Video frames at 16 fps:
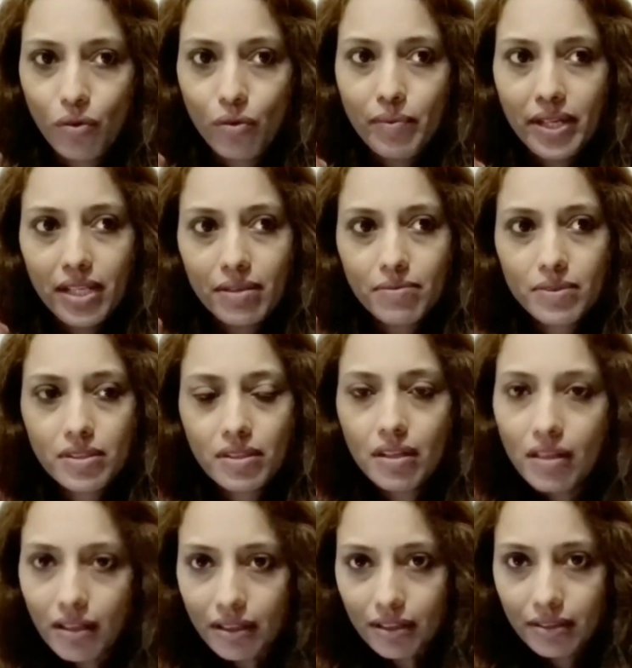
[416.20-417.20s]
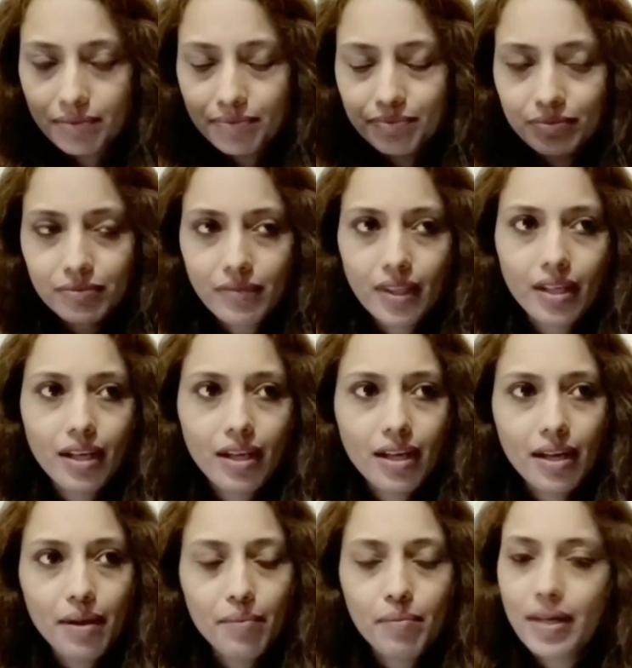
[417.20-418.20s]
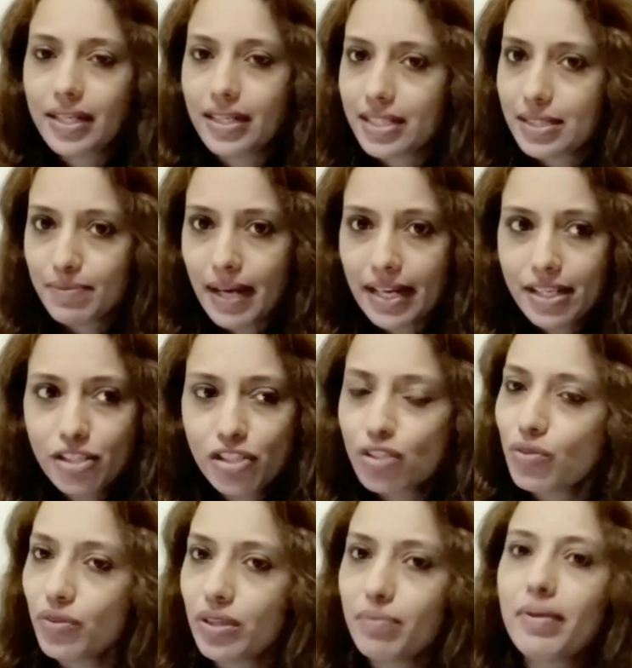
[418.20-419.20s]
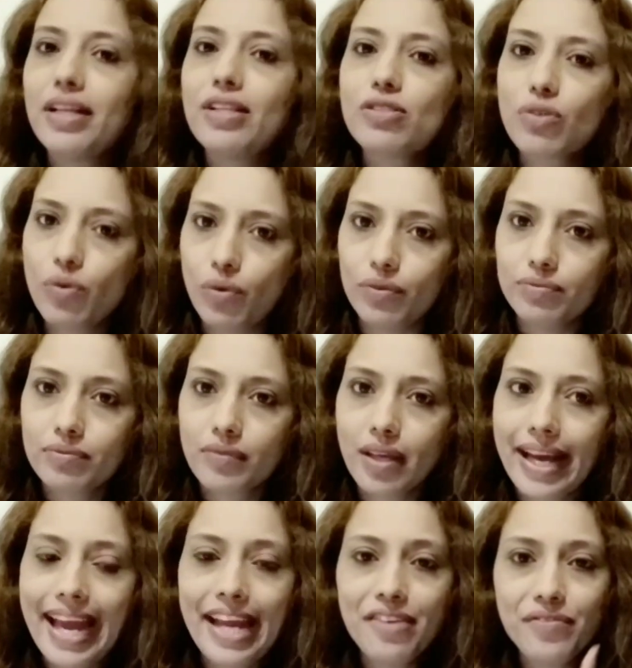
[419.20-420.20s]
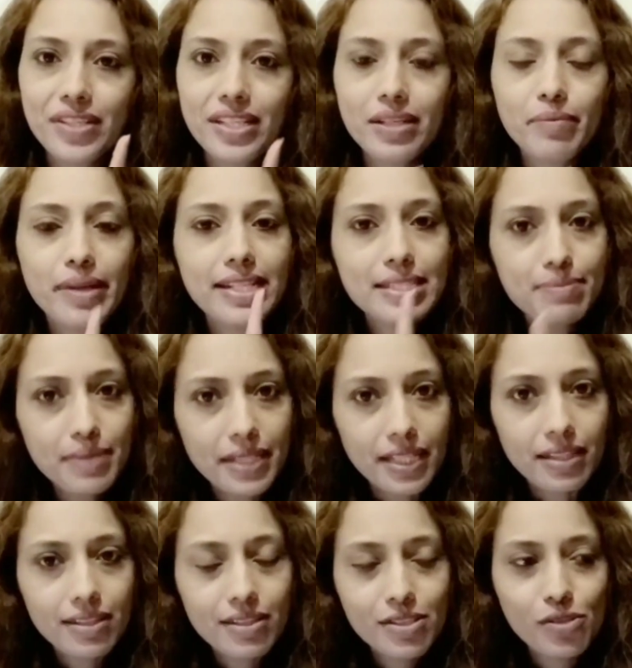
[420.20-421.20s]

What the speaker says: O becomes A. But in Spanish, O remains O and V remains V.